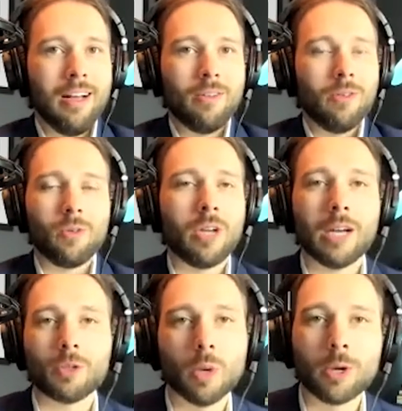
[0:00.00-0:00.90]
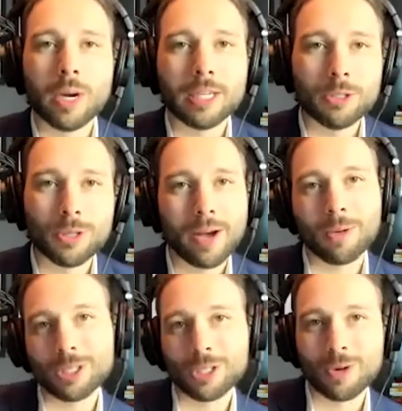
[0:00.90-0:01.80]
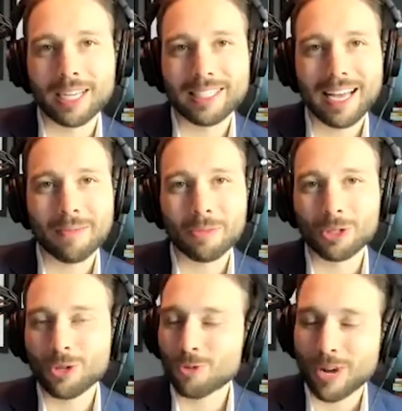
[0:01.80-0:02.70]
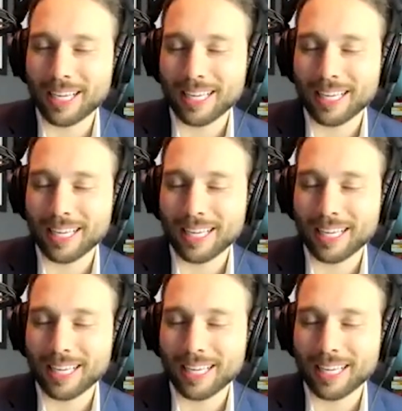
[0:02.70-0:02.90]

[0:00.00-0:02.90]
oh, gosh, when do I do that? What's the right time? There's no right